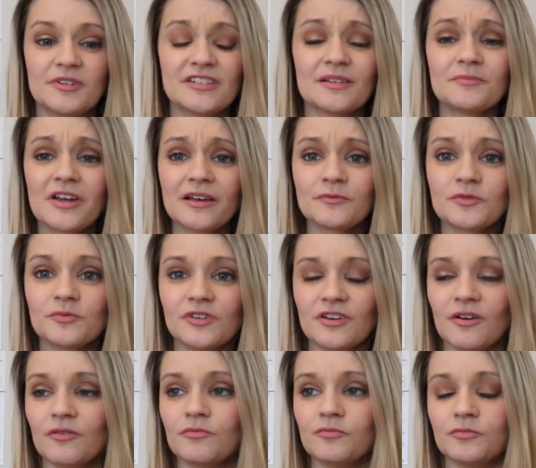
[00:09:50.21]
Sometimes,
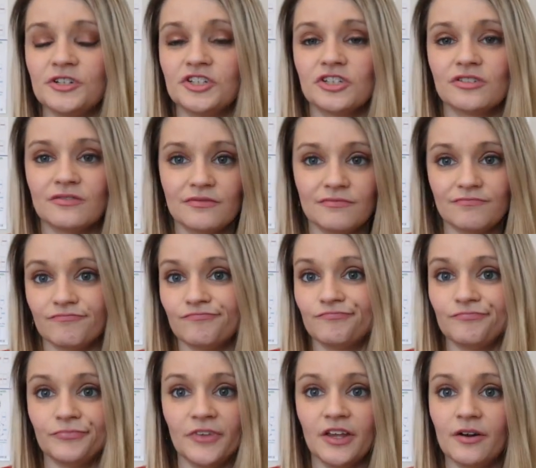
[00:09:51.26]

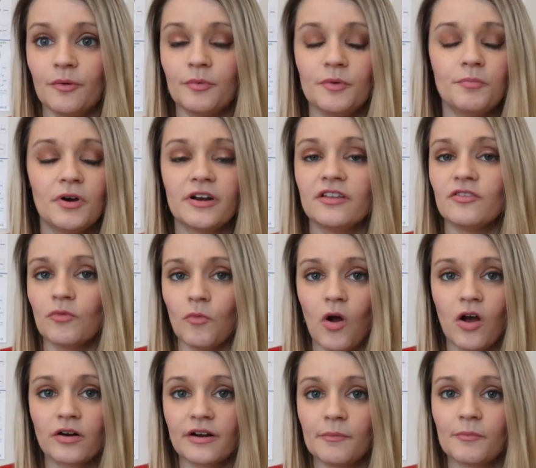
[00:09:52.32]
we put in the
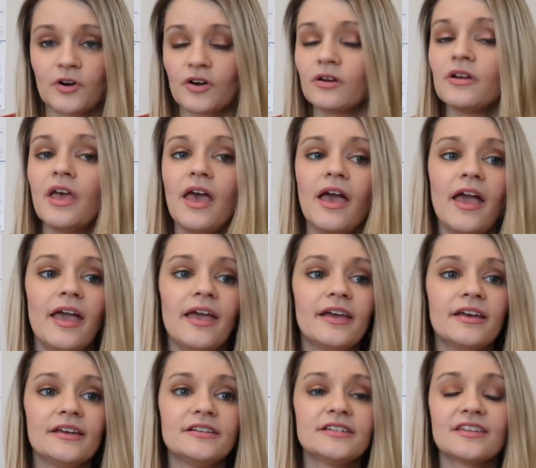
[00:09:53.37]
wrong number
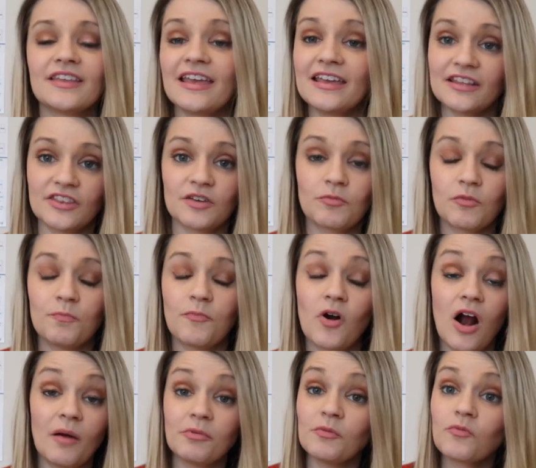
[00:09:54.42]
and they get the
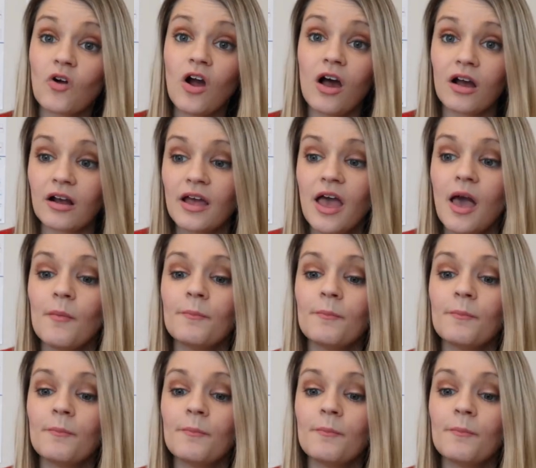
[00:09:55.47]
problem wrong.